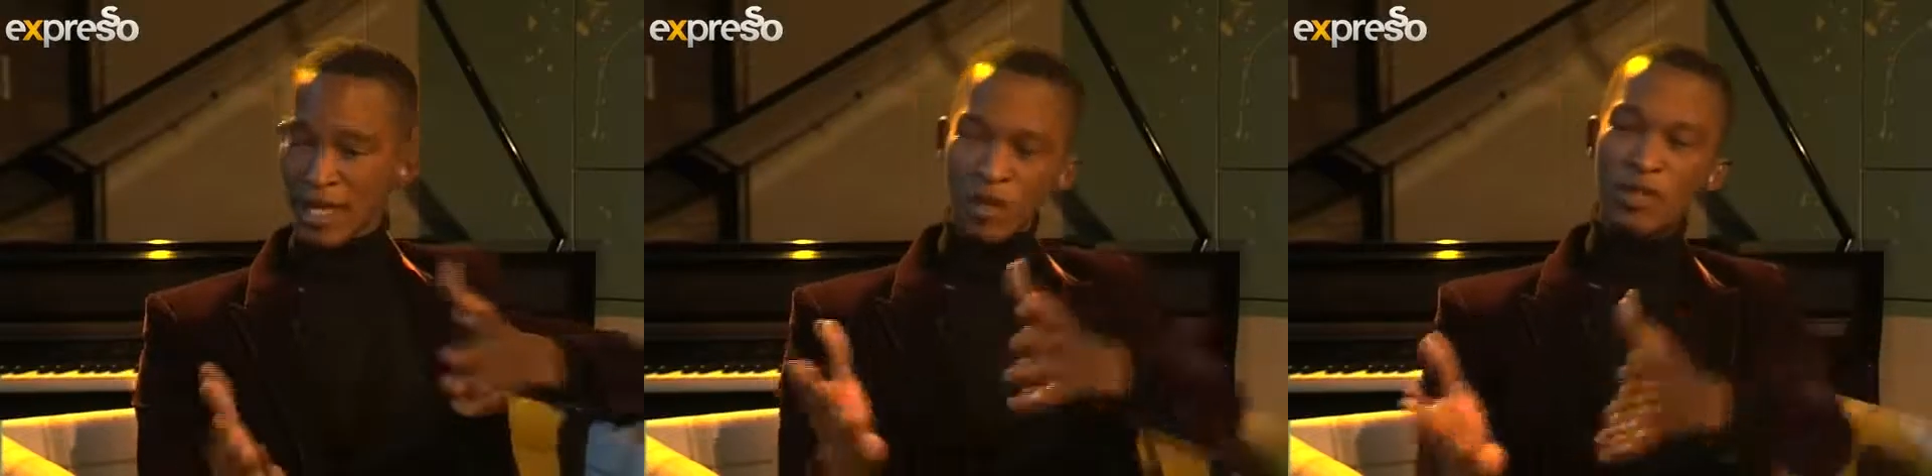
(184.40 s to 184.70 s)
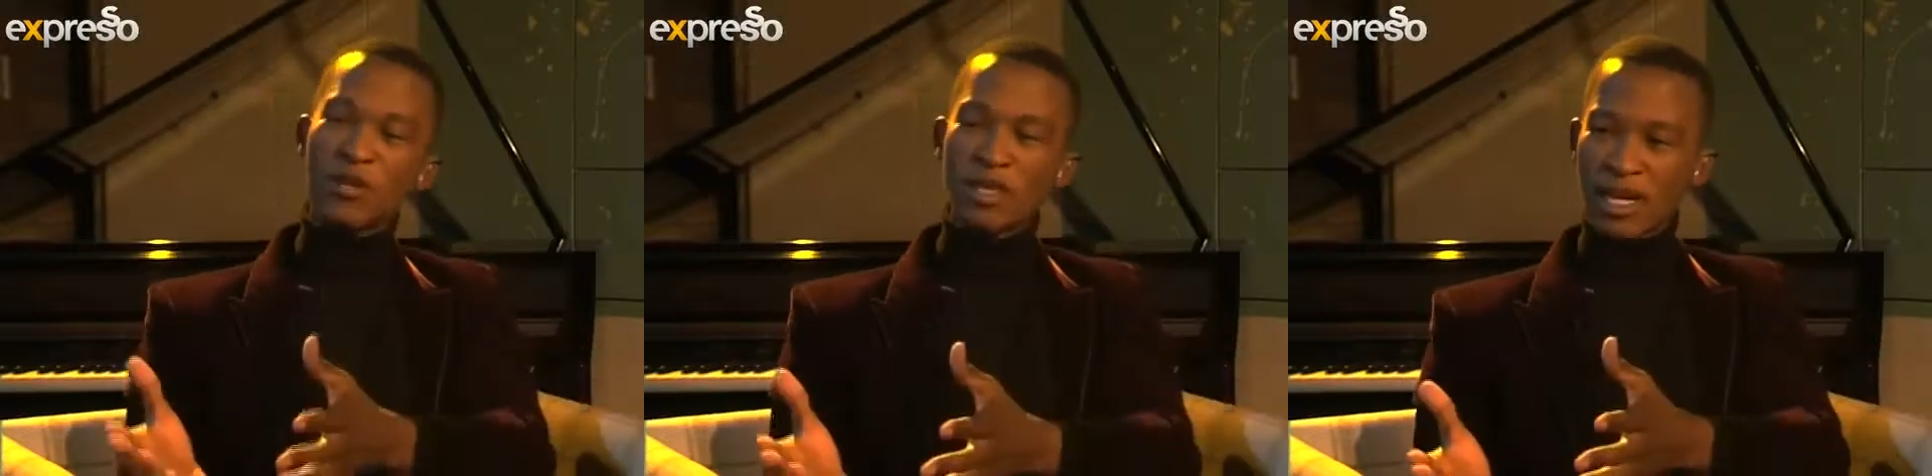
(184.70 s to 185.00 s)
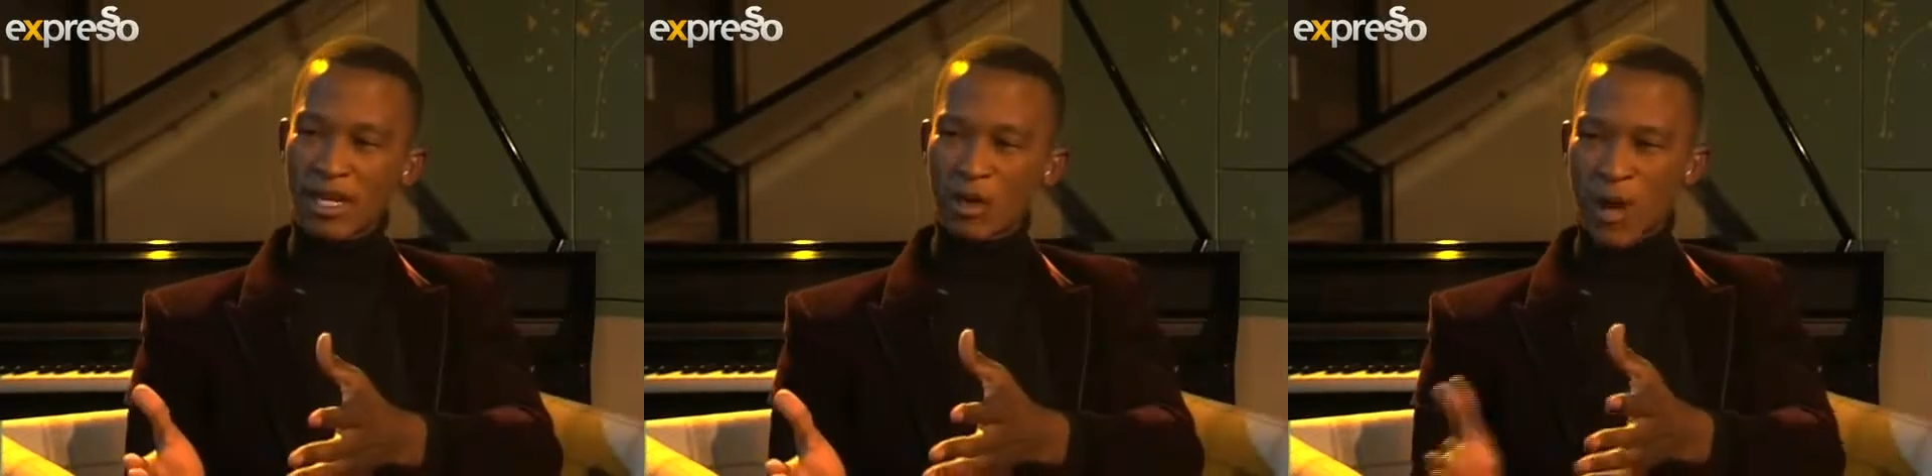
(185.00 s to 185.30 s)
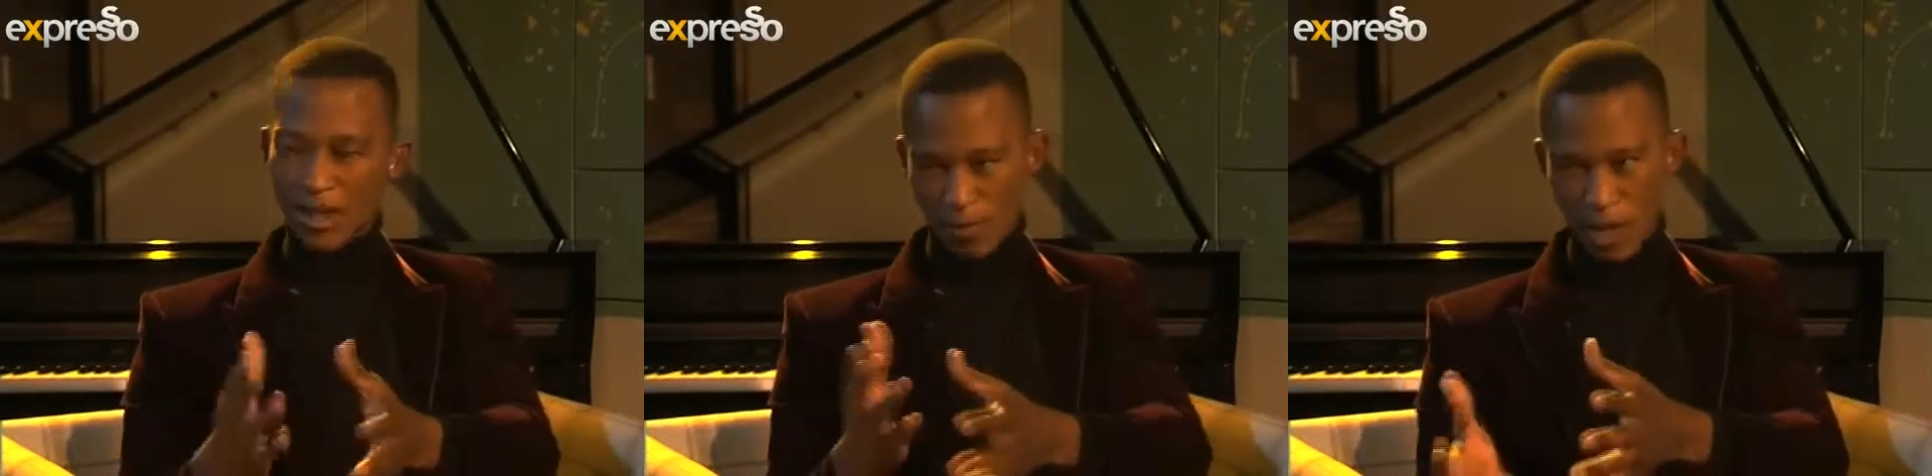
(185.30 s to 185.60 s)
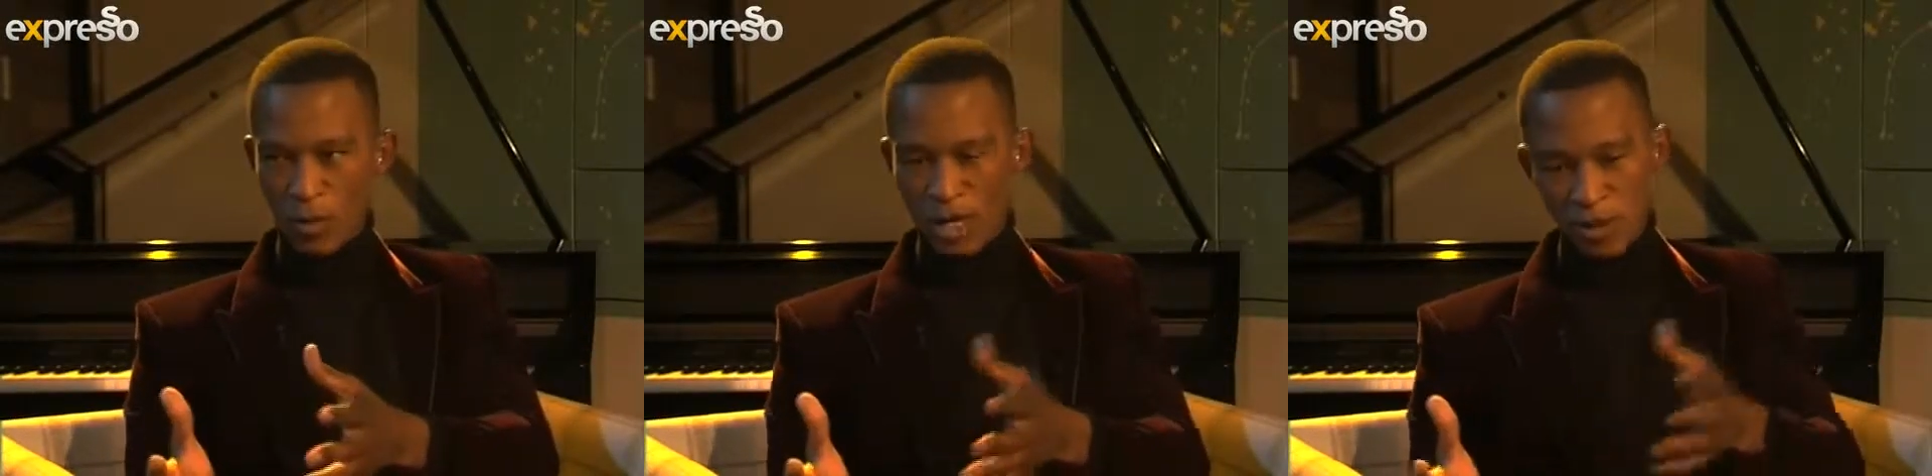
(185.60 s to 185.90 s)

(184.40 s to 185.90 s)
And you're doing that in quite a big way,